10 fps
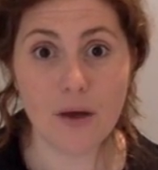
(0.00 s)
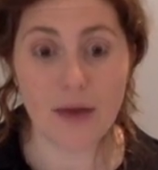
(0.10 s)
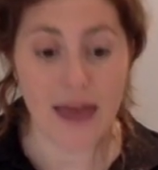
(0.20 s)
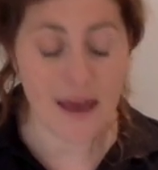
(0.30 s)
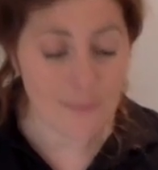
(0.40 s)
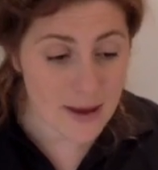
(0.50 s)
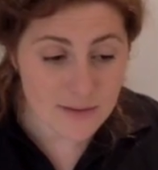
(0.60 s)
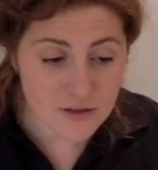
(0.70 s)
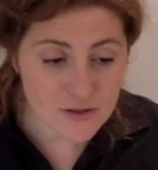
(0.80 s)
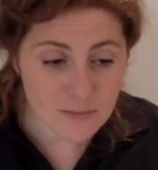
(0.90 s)
okay? Maybe
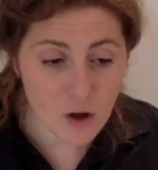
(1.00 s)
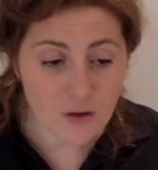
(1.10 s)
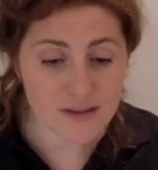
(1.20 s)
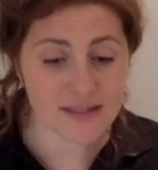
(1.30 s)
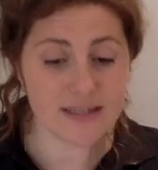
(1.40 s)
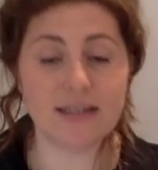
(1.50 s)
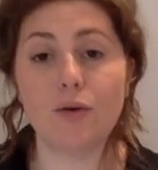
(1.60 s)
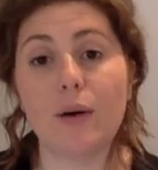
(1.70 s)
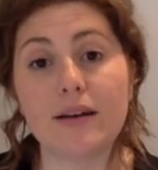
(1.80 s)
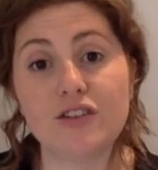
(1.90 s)
do some hot seating
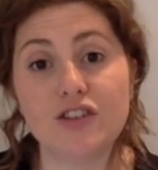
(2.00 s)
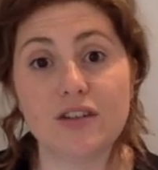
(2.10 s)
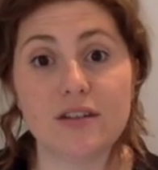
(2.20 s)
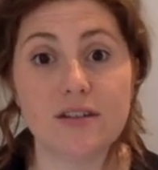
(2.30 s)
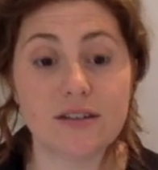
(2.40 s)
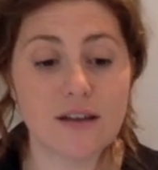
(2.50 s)
questions.